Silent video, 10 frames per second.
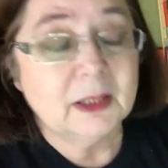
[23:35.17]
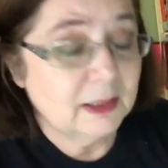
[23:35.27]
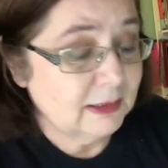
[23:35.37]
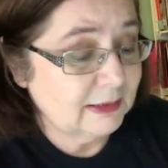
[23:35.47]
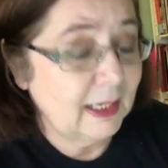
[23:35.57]

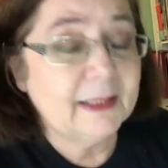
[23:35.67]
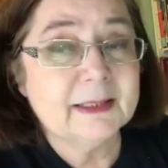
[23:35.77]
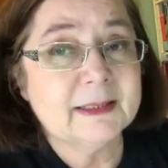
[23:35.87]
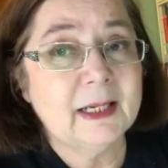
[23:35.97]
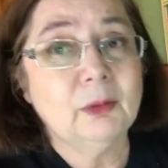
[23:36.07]
Because I can
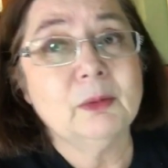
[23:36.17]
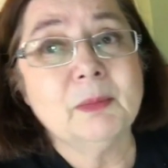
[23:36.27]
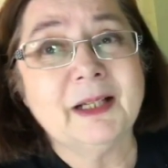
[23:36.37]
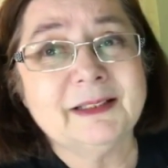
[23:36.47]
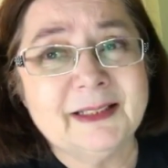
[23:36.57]
tell when
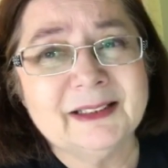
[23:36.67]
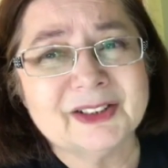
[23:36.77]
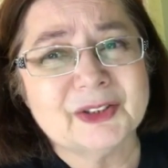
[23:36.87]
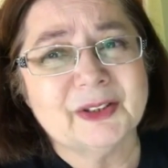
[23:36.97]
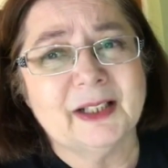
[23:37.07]
my
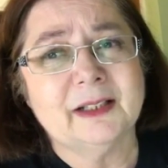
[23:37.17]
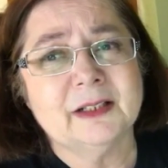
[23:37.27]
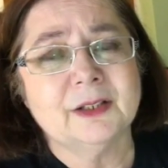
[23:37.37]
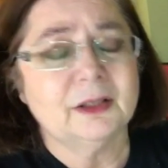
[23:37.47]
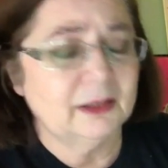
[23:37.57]
needles are getting
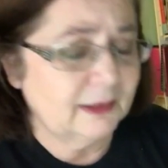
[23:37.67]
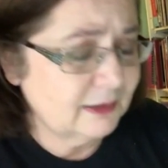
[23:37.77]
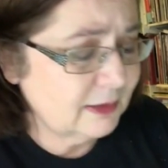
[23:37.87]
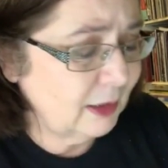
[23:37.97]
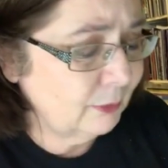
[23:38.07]
dull. I can
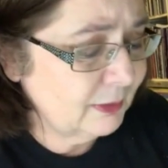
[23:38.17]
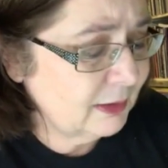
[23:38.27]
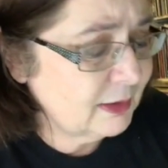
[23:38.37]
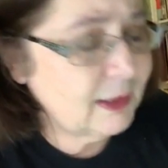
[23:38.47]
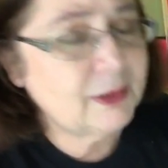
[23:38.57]
tell when the
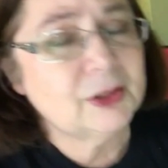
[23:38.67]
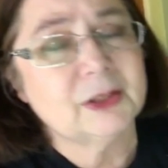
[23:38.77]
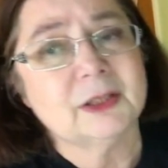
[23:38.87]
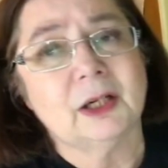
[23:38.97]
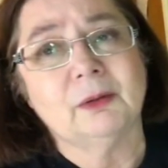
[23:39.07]

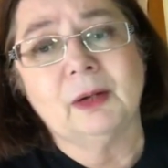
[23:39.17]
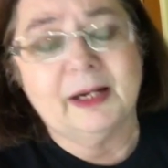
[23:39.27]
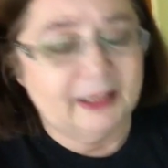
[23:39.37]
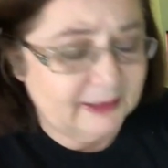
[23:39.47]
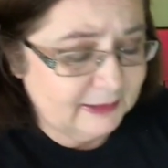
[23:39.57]
tensions aren't right.
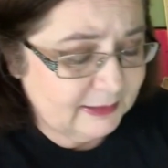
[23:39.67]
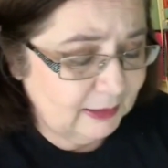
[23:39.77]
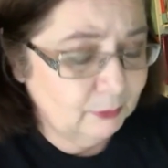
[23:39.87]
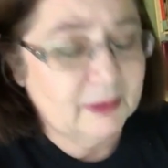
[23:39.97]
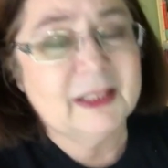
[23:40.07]
I can
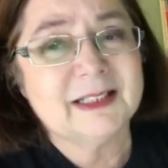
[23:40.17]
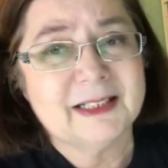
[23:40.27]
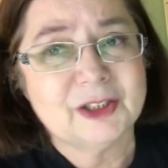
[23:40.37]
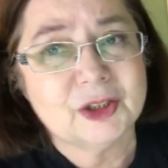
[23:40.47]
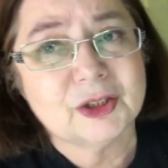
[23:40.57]
tell when the
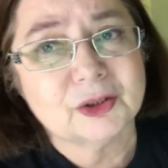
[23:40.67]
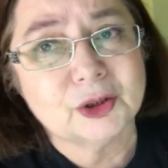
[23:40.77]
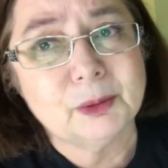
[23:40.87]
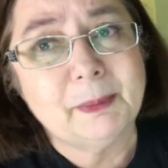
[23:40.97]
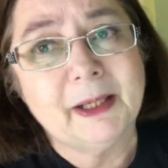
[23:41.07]
stitches are
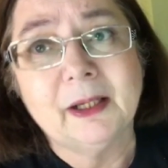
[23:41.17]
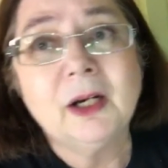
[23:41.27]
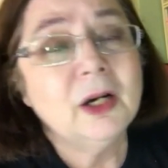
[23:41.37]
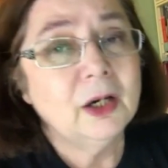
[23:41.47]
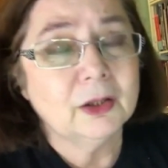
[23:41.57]
too big
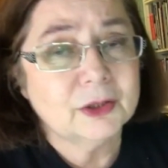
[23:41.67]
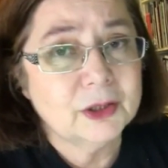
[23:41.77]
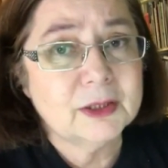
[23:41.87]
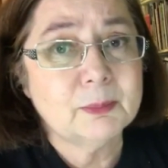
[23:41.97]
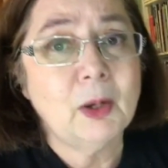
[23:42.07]
or
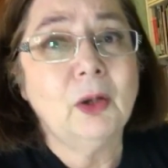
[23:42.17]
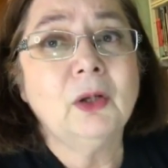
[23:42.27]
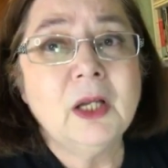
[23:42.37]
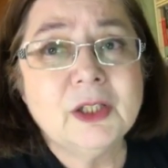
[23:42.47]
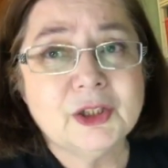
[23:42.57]
too small,
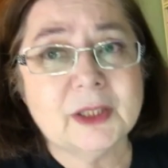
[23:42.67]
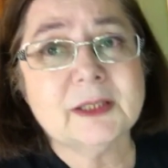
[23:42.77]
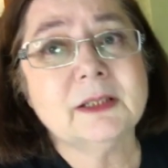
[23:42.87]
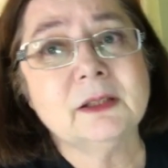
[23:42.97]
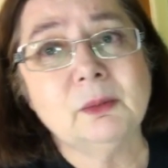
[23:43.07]

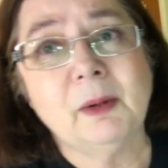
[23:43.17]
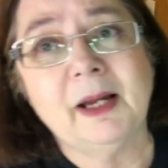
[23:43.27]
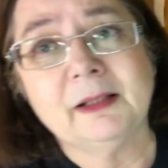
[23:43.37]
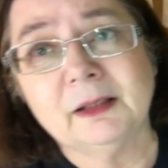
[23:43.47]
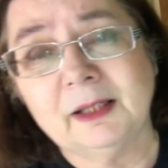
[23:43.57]
just in the
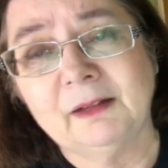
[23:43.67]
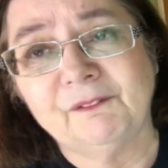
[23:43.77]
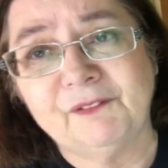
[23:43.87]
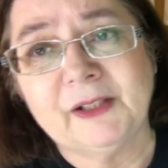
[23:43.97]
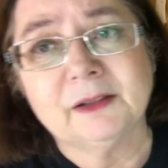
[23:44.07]
way that it
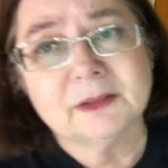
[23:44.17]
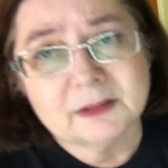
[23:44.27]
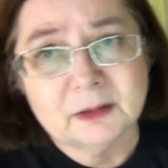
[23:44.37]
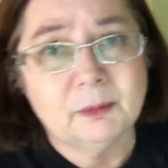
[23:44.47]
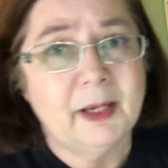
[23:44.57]
feels
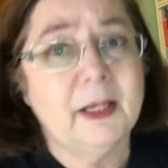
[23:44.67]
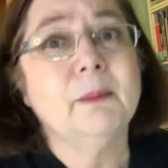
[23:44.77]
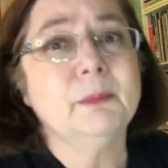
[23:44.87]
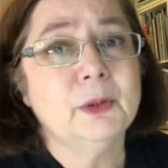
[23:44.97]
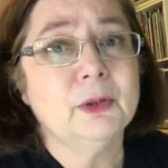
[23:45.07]
and the way it
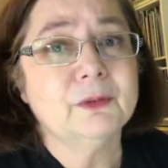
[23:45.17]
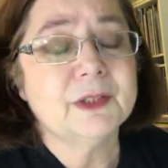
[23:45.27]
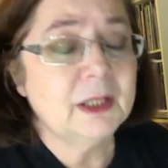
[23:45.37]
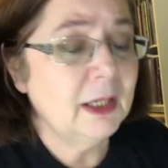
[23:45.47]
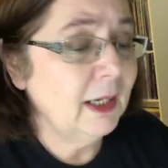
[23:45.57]
moves.
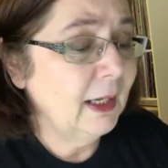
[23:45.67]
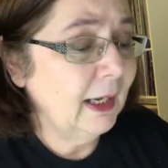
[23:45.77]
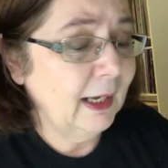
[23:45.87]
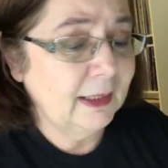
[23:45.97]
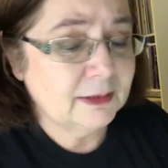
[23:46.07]

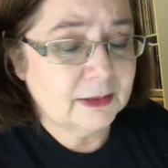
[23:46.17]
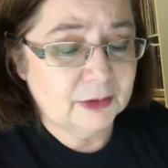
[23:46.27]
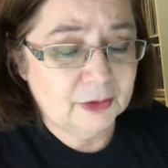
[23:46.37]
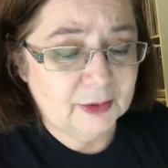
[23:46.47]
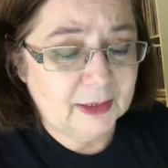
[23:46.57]
And so
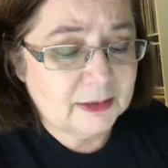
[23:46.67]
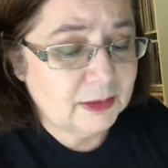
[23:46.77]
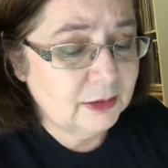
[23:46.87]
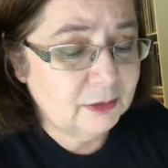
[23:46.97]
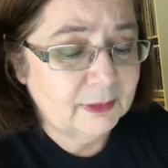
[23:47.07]
you get to
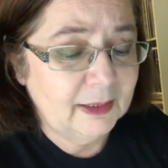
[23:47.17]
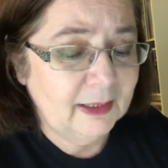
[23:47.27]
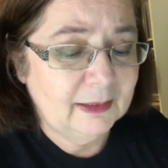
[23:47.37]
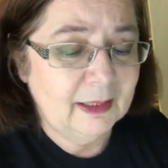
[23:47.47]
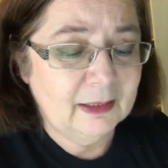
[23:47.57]
know it,
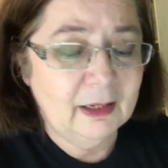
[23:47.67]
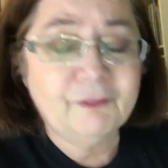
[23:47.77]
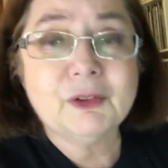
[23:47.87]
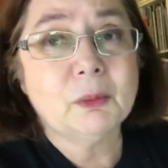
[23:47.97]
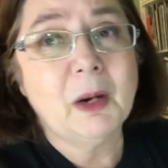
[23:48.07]
and then
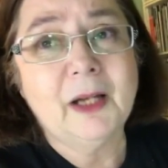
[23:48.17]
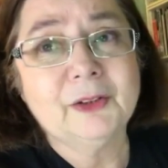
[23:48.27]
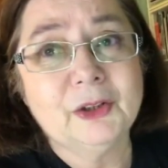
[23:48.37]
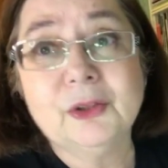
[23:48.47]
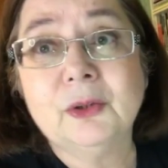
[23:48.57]
after a while,
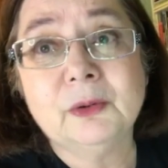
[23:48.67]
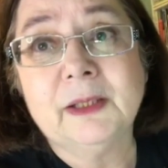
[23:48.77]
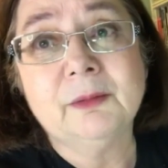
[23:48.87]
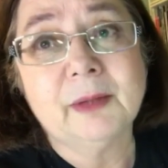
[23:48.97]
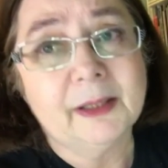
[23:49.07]
you don't
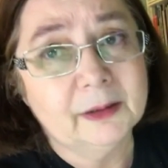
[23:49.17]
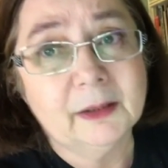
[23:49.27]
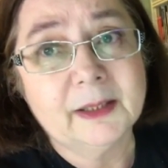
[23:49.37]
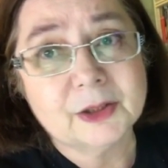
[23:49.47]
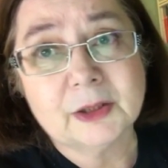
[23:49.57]
need
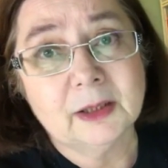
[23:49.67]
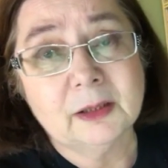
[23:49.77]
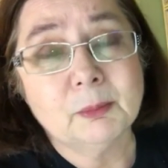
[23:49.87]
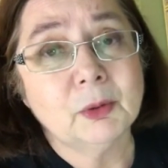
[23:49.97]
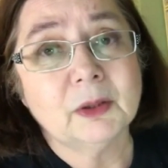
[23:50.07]
regulation
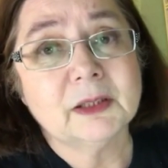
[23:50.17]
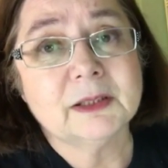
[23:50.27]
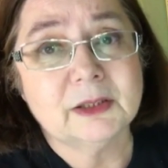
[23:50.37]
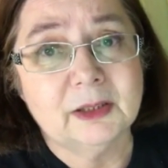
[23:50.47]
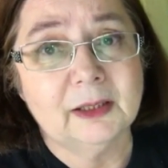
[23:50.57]
anymore
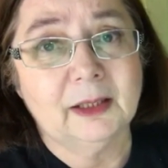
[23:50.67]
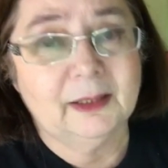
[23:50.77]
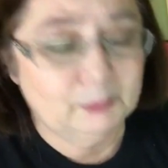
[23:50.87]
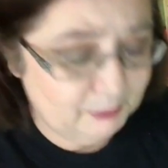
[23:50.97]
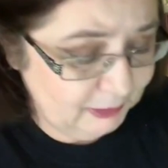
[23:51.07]
because
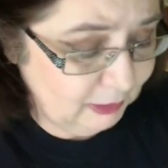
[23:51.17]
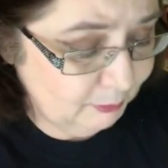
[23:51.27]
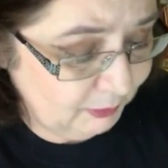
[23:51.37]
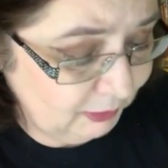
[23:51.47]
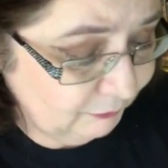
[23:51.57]
it'll become
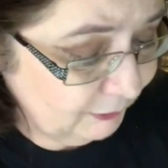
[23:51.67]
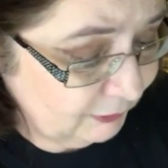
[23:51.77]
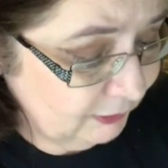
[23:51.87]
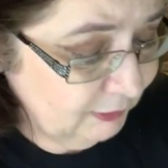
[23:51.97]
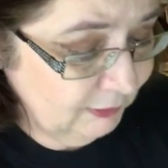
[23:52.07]
even.
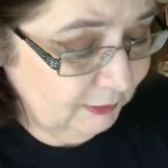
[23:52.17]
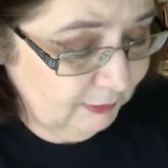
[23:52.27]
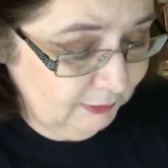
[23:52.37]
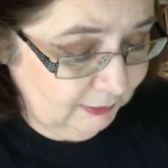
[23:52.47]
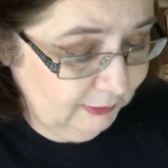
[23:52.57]

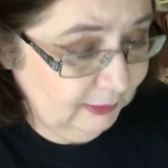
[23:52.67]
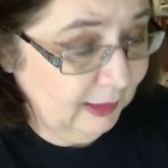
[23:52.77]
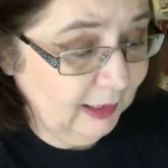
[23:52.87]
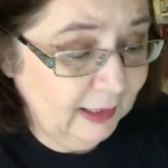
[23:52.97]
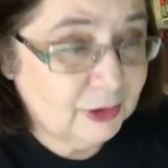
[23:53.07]
And
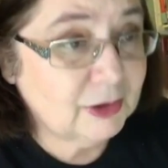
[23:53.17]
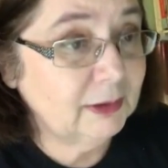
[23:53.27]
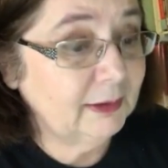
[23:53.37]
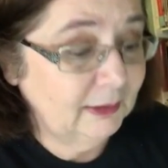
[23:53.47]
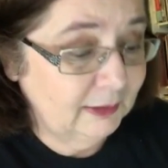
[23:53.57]

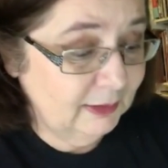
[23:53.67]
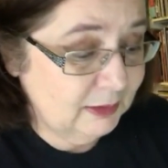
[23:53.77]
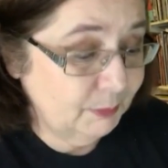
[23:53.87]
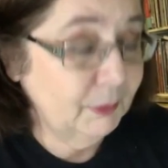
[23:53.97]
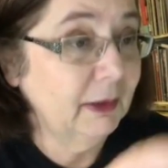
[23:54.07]
actually, it
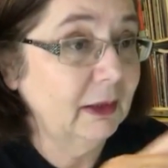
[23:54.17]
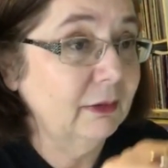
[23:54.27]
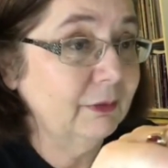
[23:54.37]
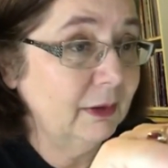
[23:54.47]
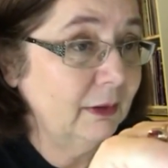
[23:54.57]
is pretty
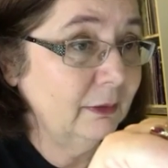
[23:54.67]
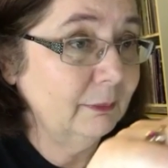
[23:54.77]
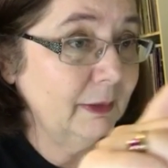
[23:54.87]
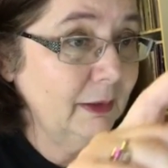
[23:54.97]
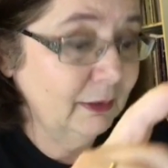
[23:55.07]
even, really.